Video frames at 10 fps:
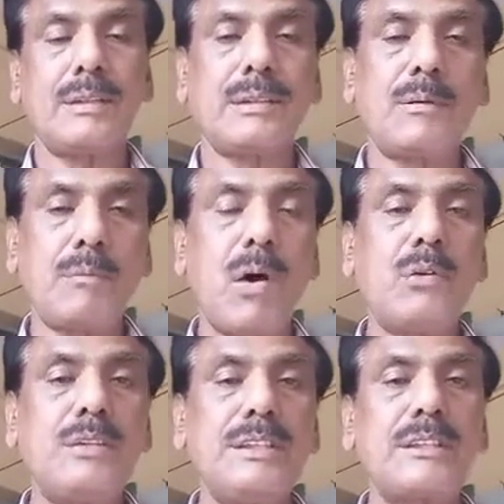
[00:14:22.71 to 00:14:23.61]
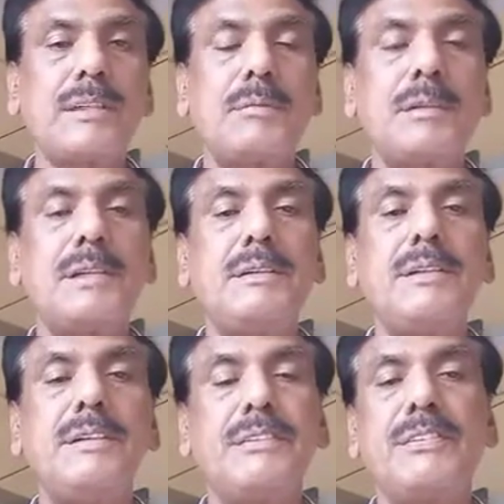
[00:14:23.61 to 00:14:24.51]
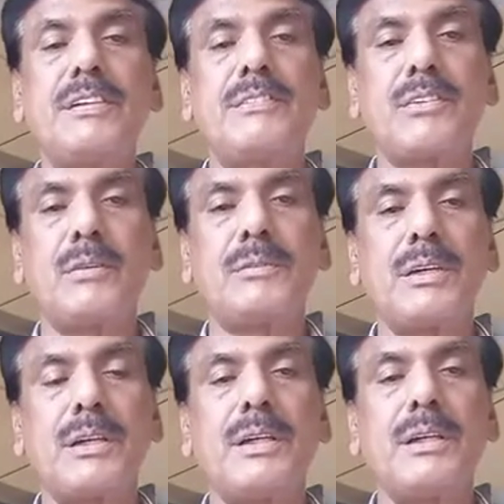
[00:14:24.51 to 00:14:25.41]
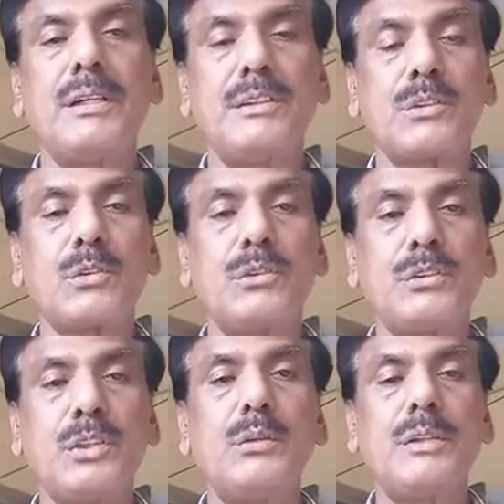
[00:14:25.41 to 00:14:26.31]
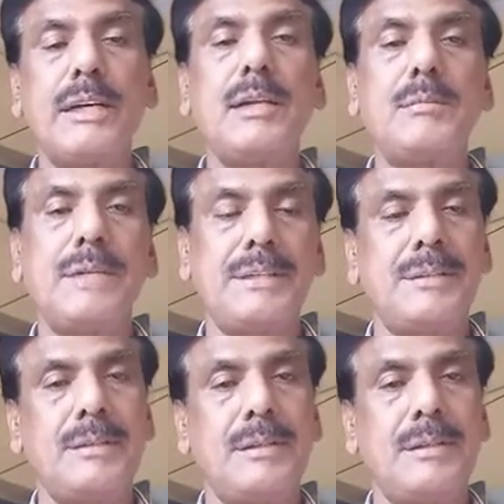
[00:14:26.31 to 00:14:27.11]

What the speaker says: compound is completely different from its constituent element.